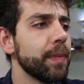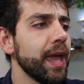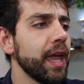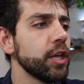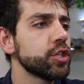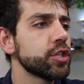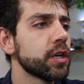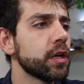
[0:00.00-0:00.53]

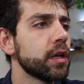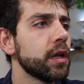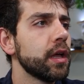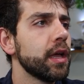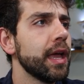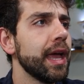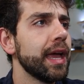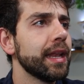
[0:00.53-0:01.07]
page,
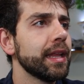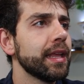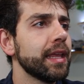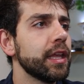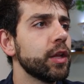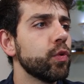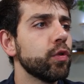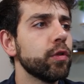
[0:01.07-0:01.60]
and
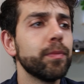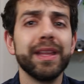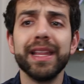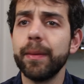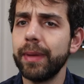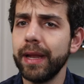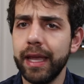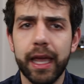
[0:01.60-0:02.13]
here will be
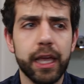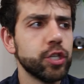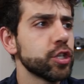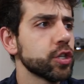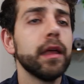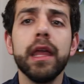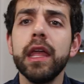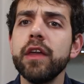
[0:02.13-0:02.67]
the
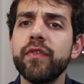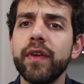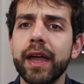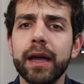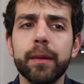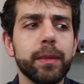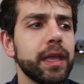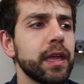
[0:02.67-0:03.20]
application. If I
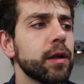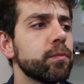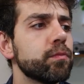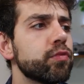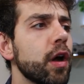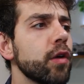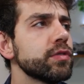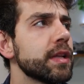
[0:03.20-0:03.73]
come here and
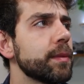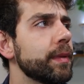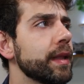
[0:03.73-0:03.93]
browse the